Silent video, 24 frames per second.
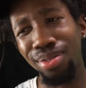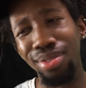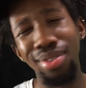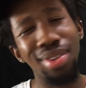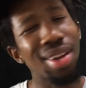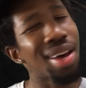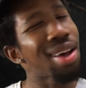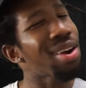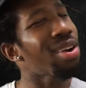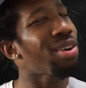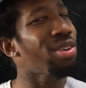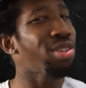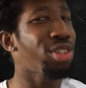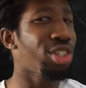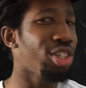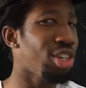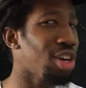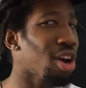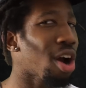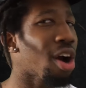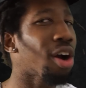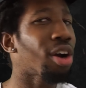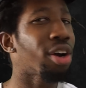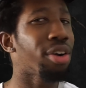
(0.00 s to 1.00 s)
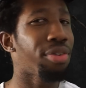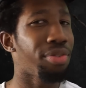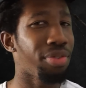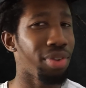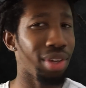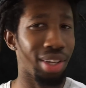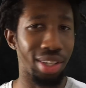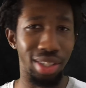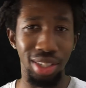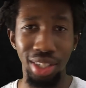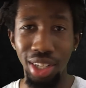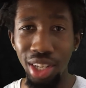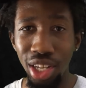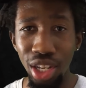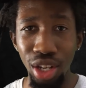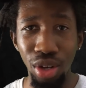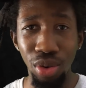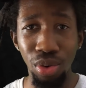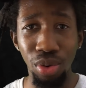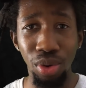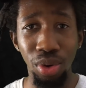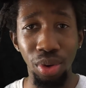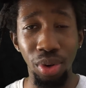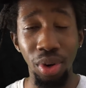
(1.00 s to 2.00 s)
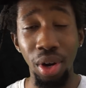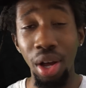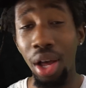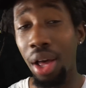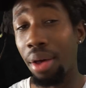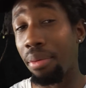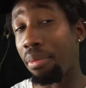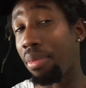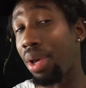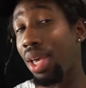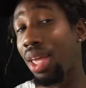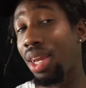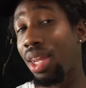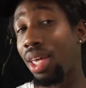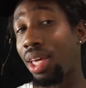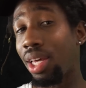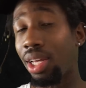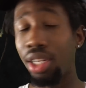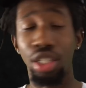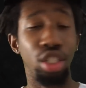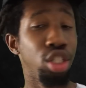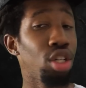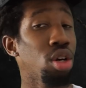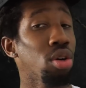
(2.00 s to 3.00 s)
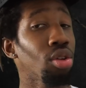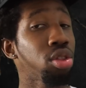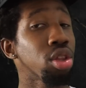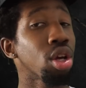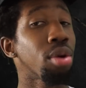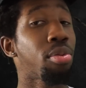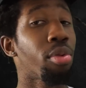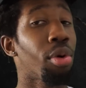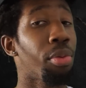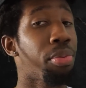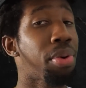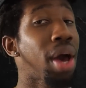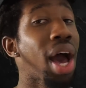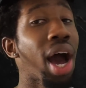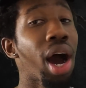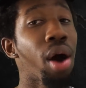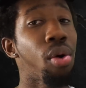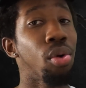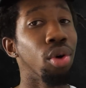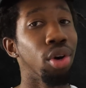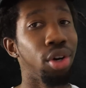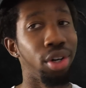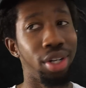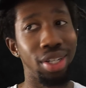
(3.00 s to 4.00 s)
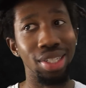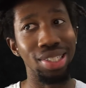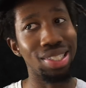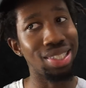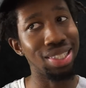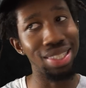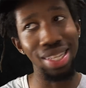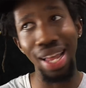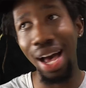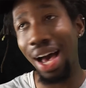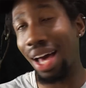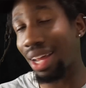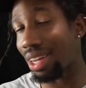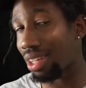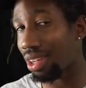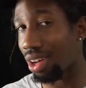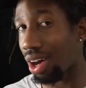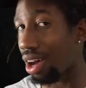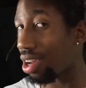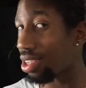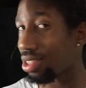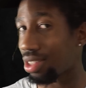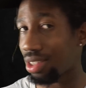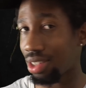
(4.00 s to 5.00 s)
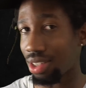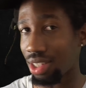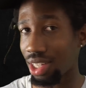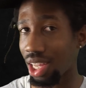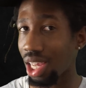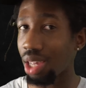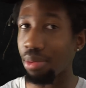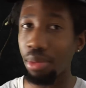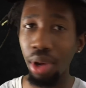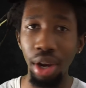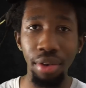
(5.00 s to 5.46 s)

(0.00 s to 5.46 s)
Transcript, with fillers: not all geography is equal, meaning geothermal power does not cost the same